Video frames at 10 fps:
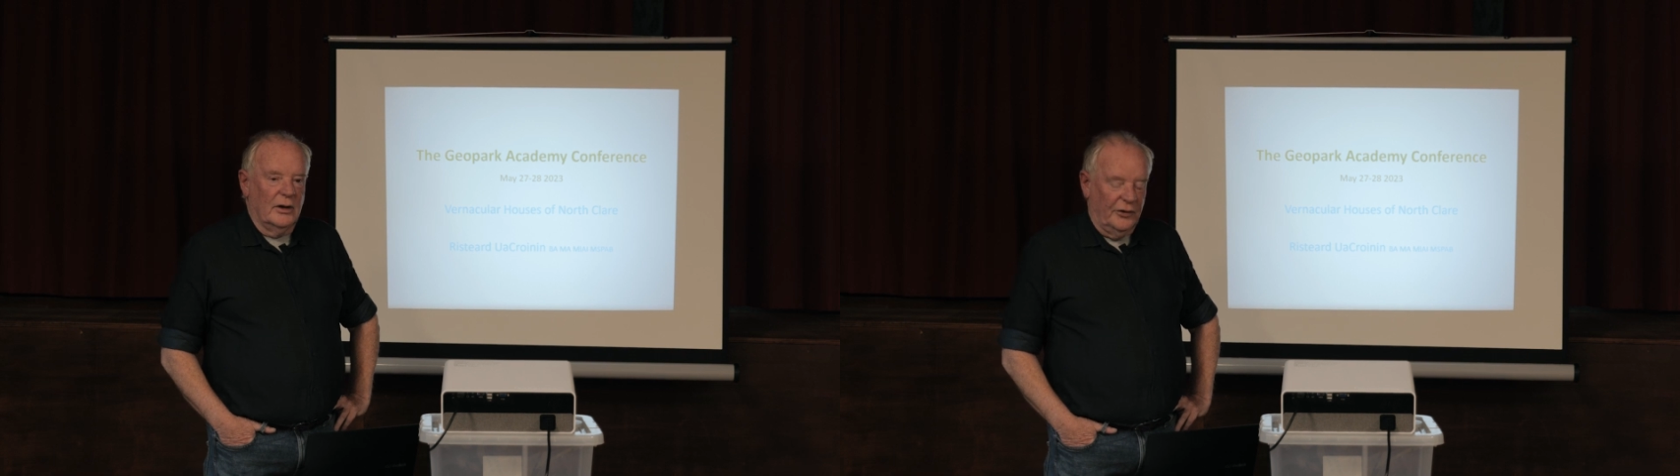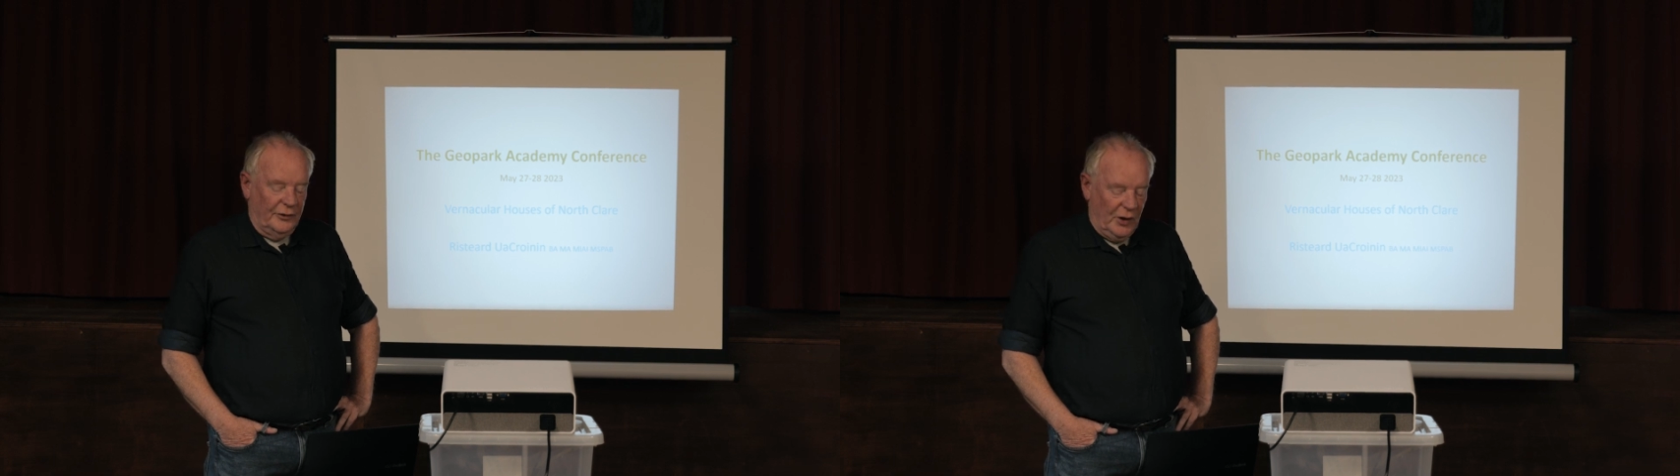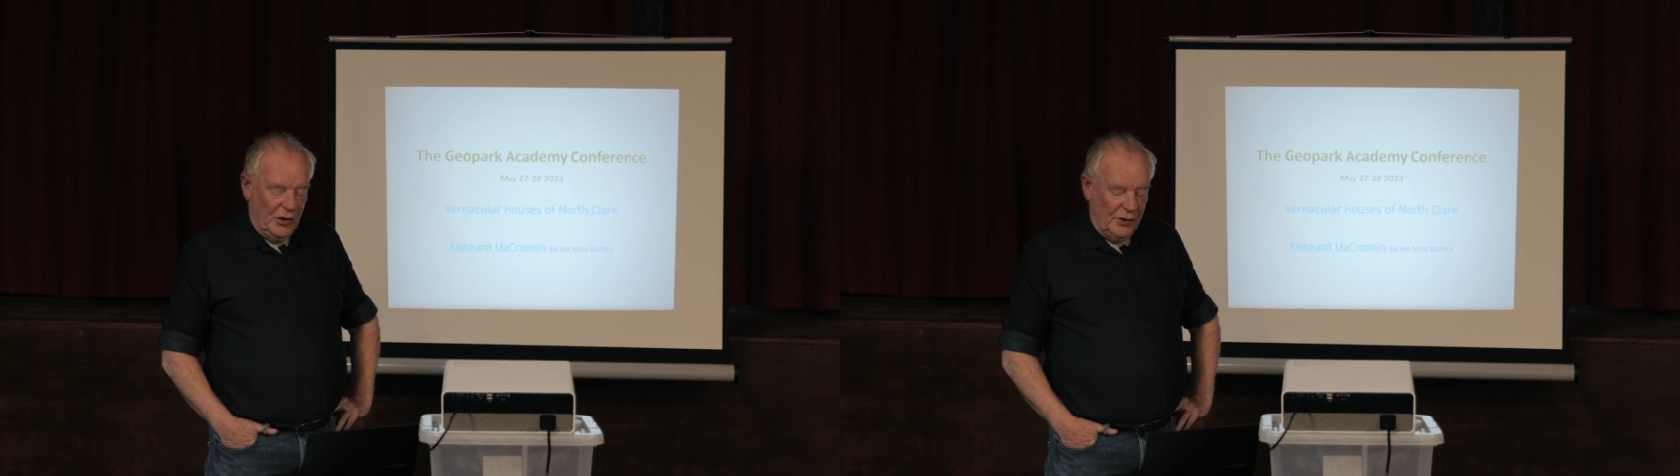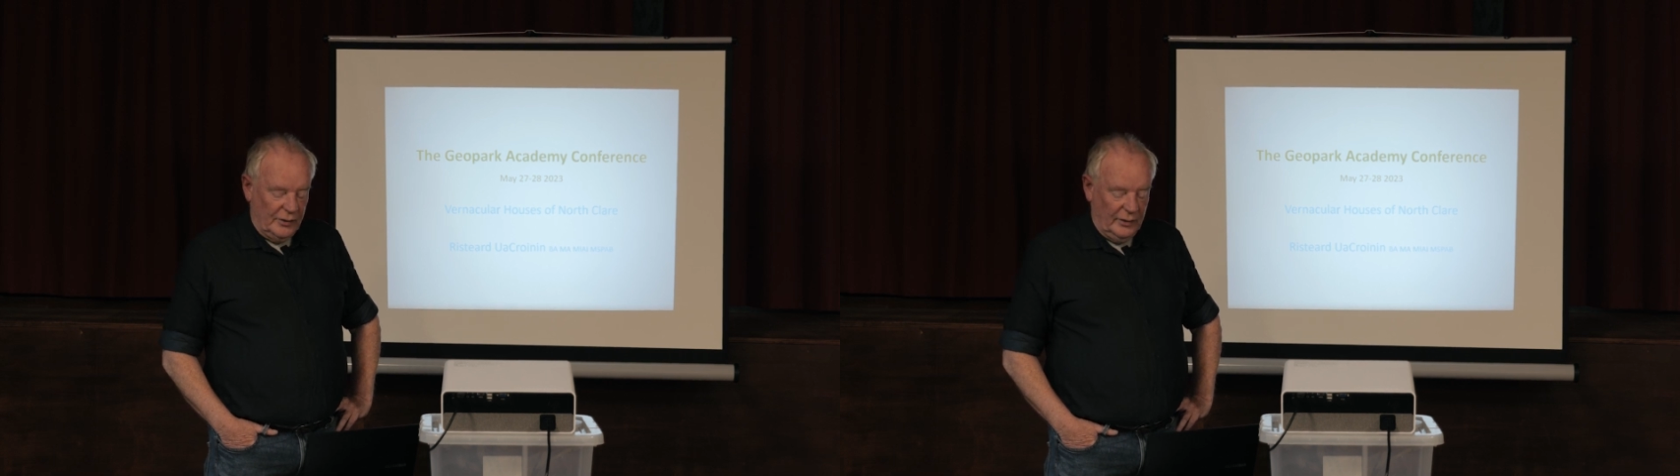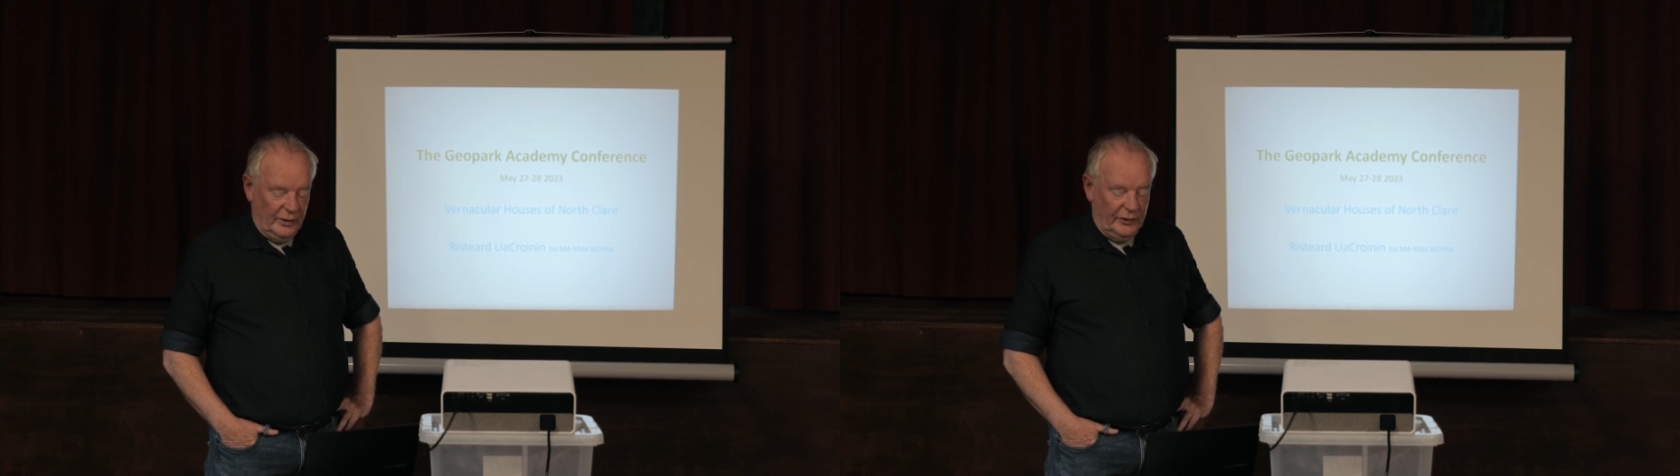
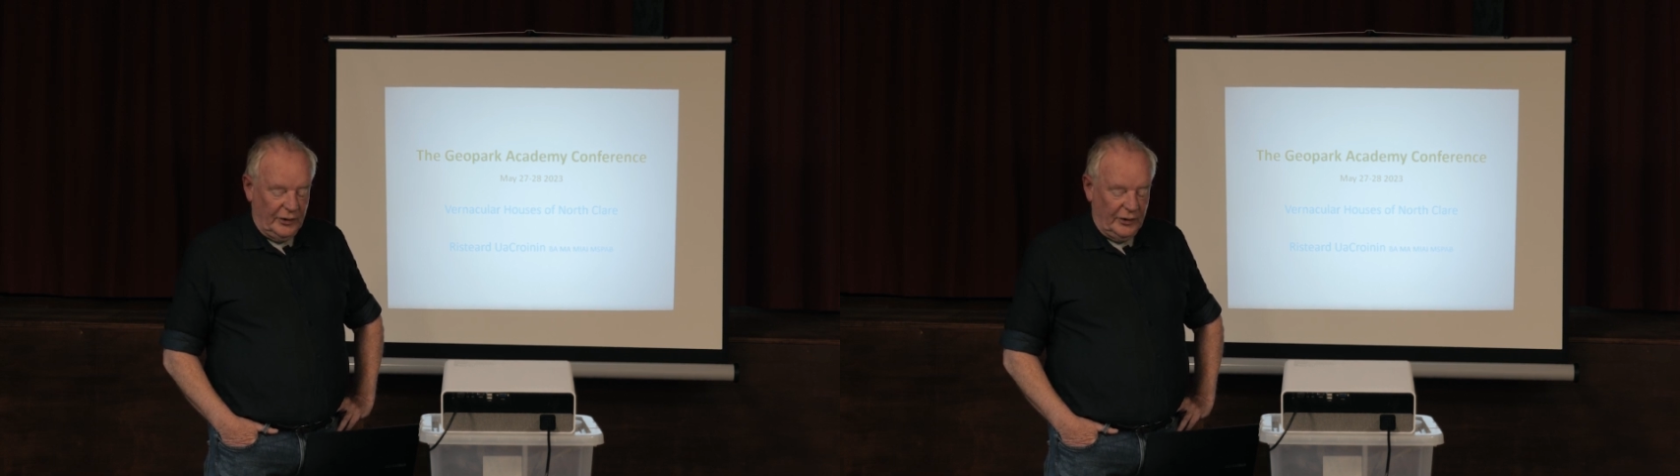Conservation